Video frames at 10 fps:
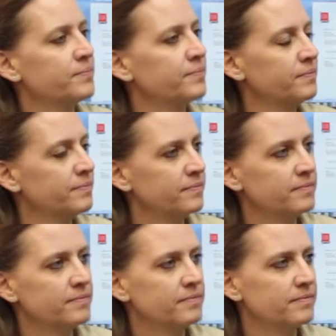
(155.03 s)

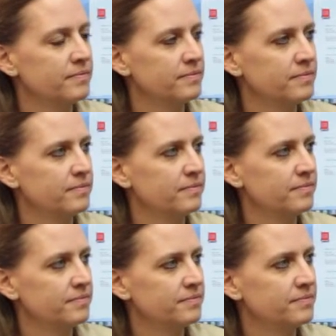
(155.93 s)

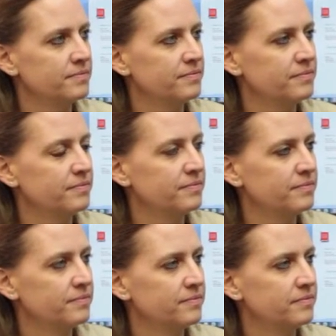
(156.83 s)

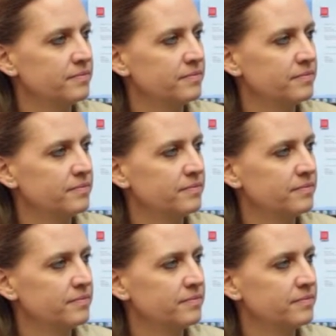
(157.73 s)
No words are spoken by the person on screen.